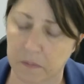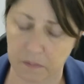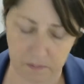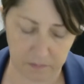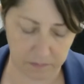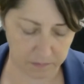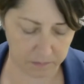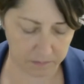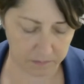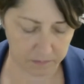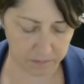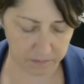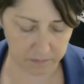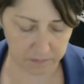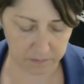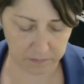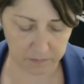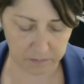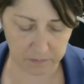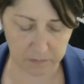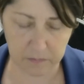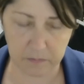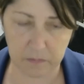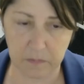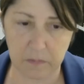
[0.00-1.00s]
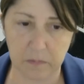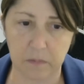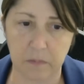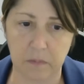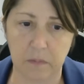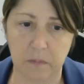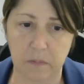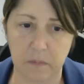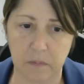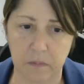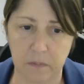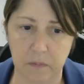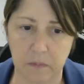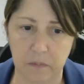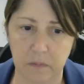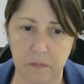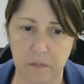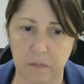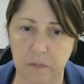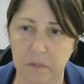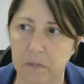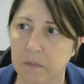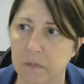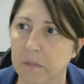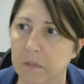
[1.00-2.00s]
bass fishing,
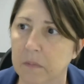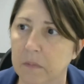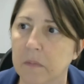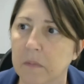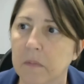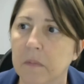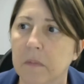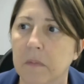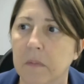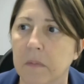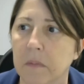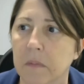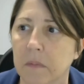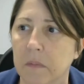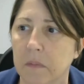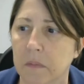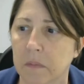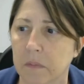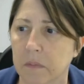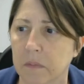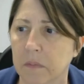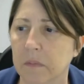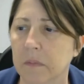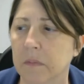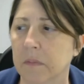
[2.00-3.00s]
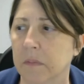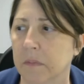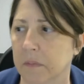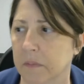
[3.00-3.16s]
well, some sort of fishing.